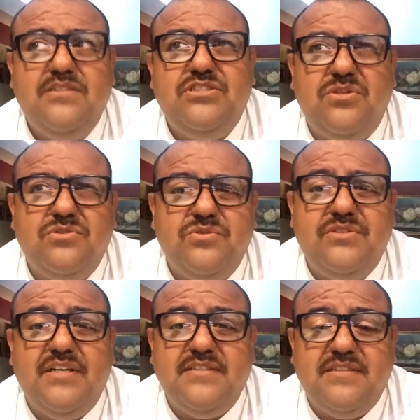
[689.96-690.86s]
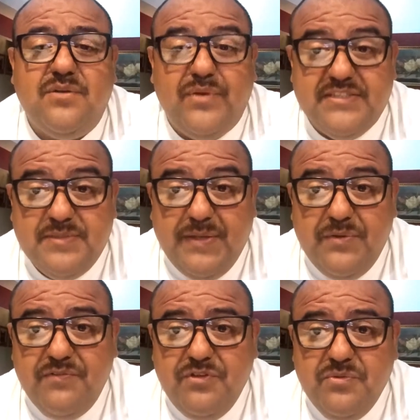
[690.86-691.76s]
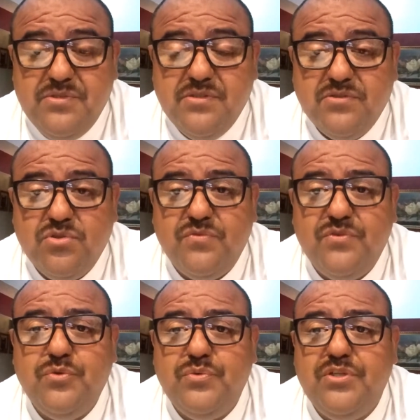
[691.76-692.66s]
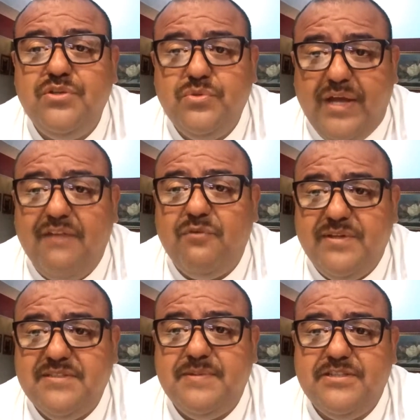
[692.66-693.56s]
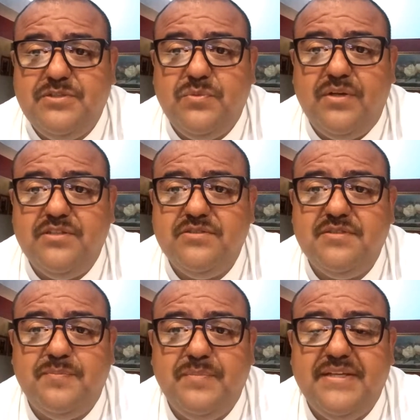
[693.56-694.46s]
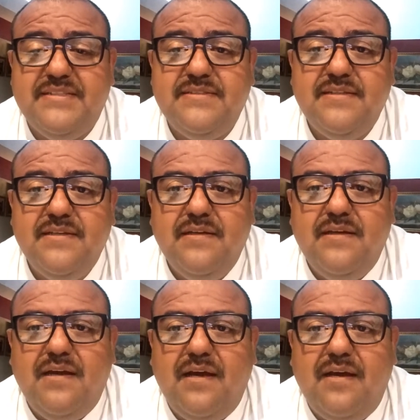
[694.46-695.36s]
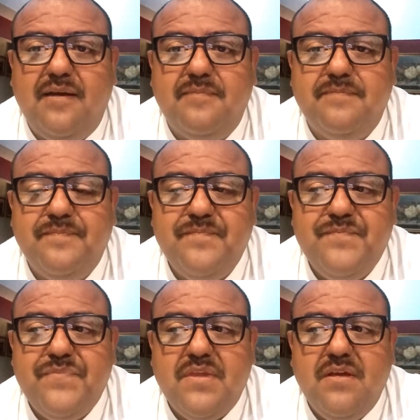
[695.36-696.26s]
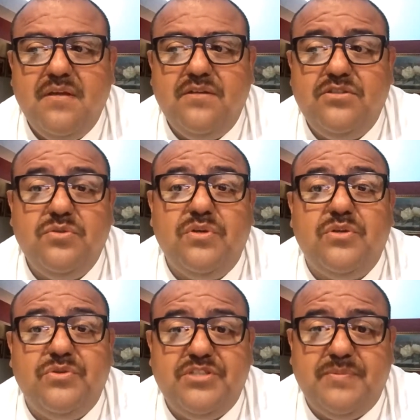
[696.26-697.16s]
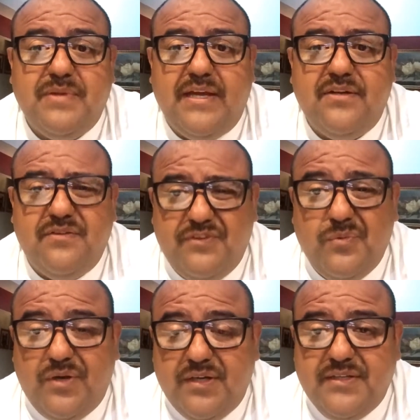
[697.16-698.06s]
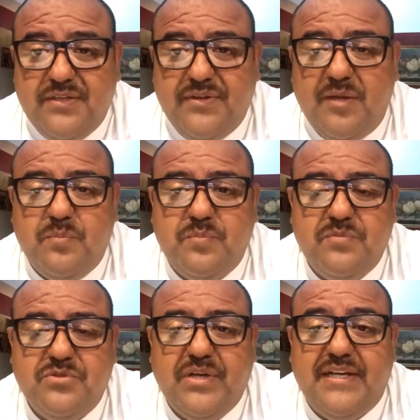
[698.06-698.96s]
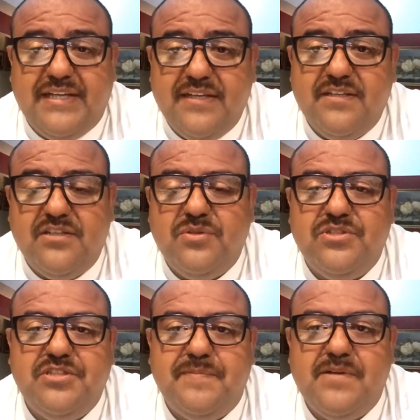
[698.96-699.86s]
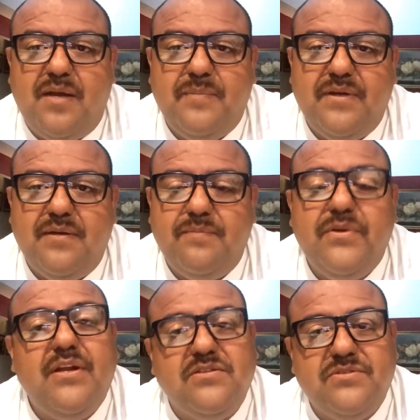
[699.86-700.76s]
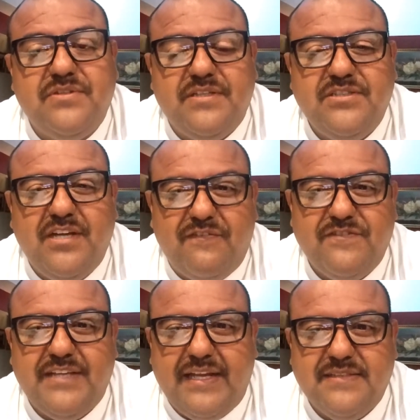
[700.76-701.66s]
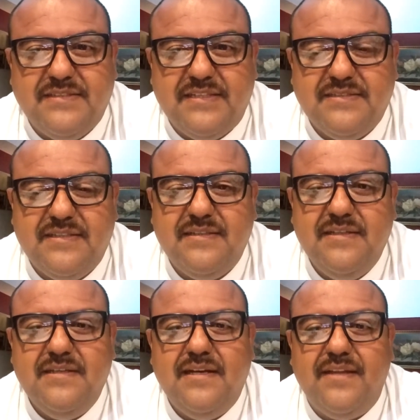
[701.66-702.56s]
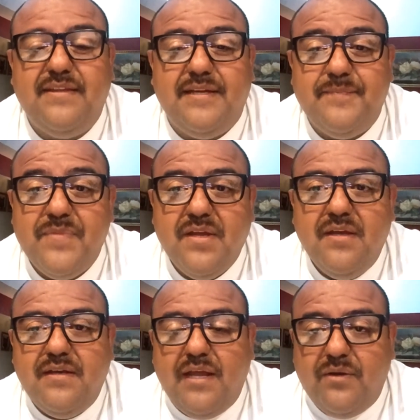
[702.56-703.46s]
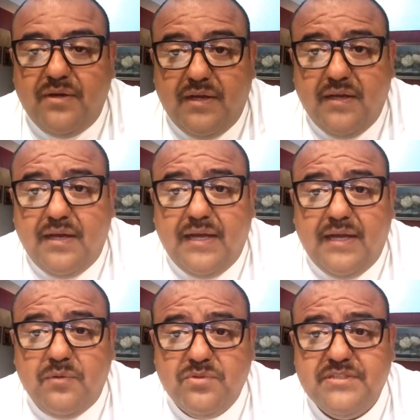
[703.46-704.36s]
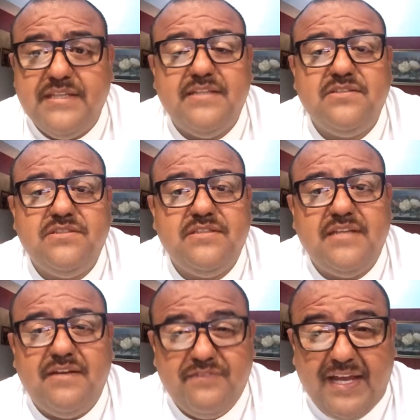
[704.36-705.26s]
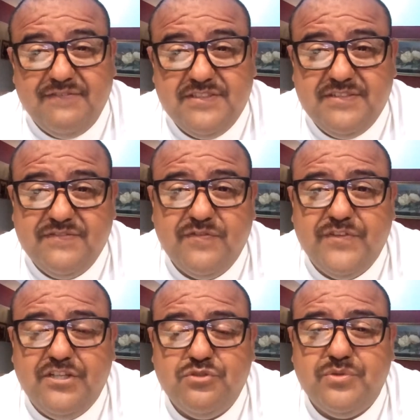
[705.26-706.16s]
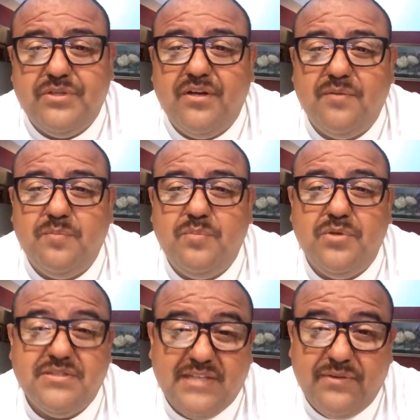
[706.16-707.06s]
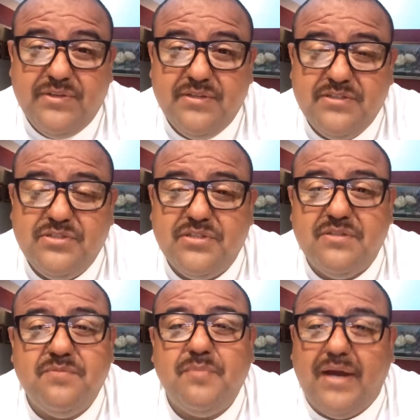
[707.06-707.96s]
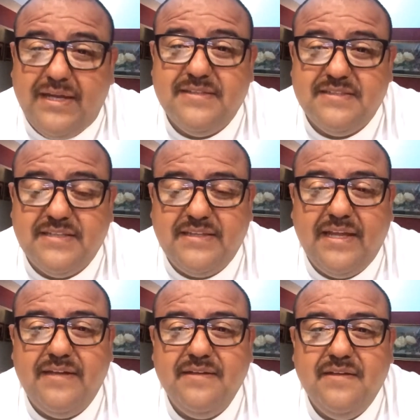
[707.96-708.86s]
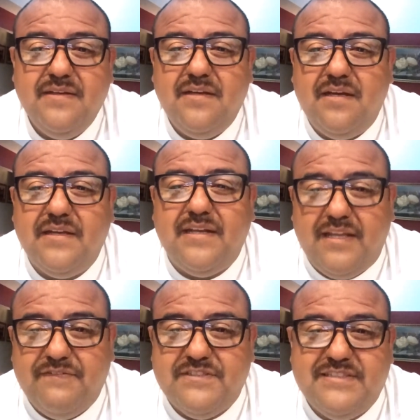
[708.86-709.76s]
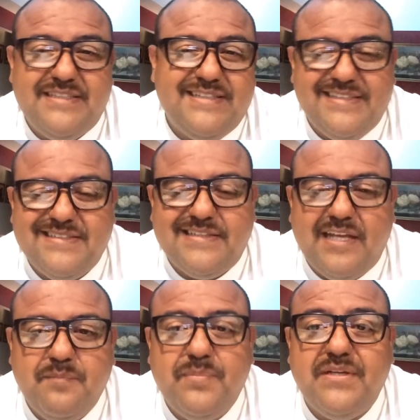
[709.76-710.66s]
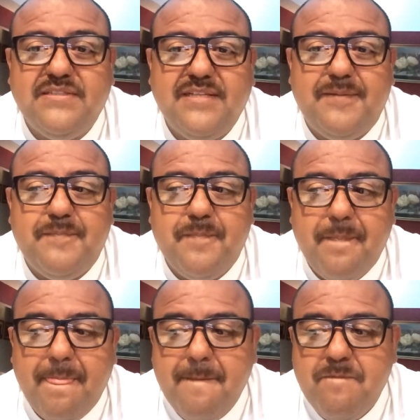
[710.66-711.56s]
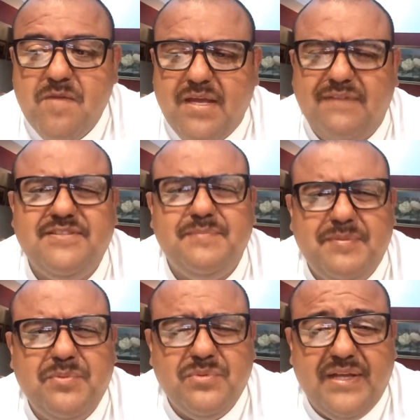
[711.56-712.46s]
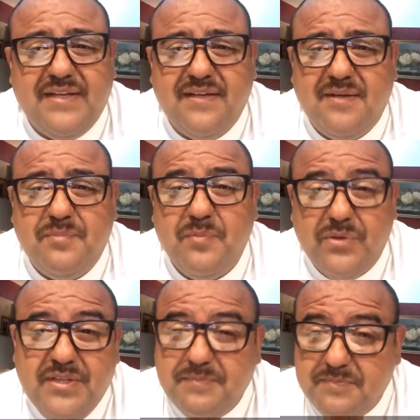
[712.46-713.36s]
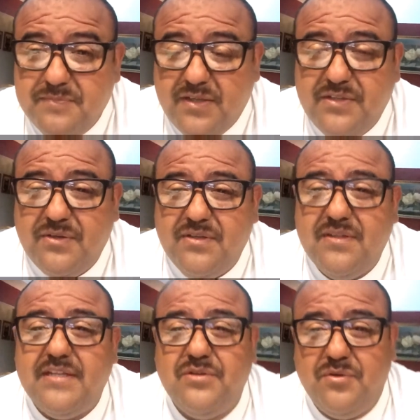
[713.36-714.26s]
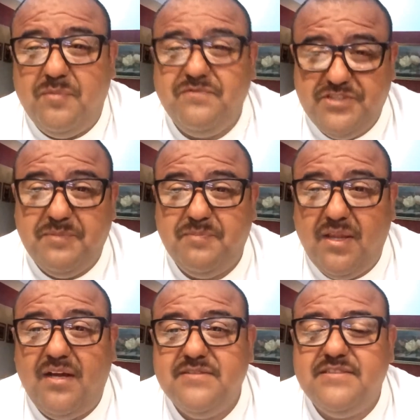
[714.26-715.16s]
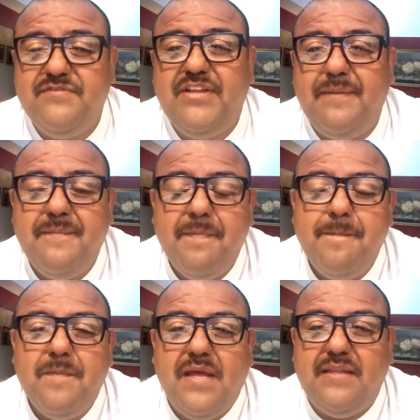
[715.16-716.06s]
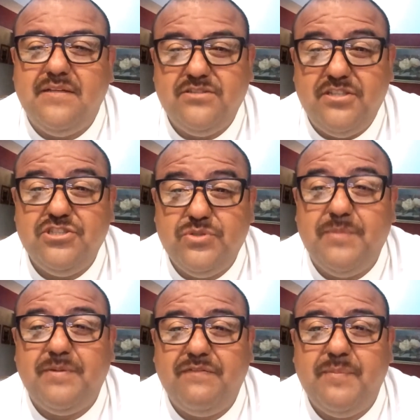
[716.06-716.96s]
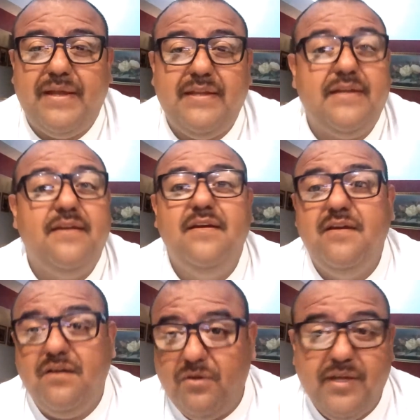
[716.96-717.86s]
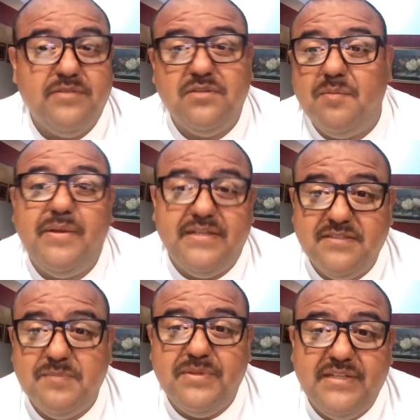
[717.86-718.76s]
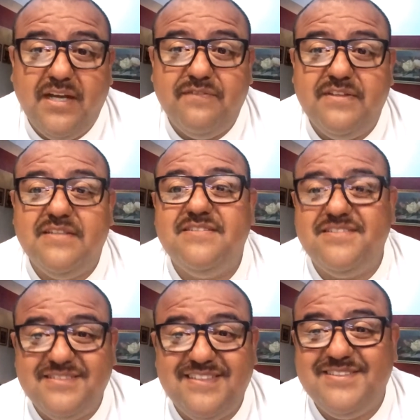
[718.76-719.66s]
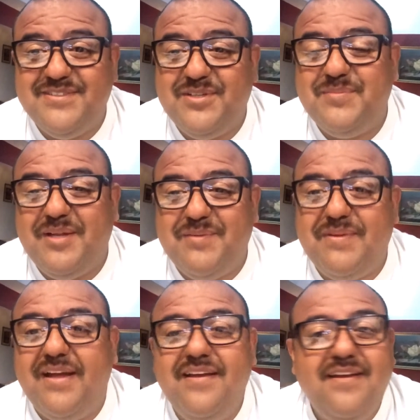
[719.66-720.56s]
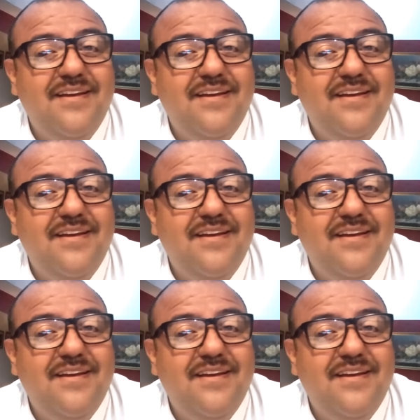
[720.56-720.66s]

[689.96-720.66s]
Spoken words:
She also does resume reviews. So if you do have a resume that you wanted to submit to a cruise ship liner, if you wanted to help trying to get a good cruise ship job, you can also, she offers that as a thing. Now I will say that I have seen different videos where there are books out there that you can buy and things like that, get a life at sea and things like that, but and I've seen people like promoting them on their own, like their own ship blogs and stuff like that, and they'll tell you straight up off the bat, like, okay, so I'm making some money off this, just to let you know, blah blah blah.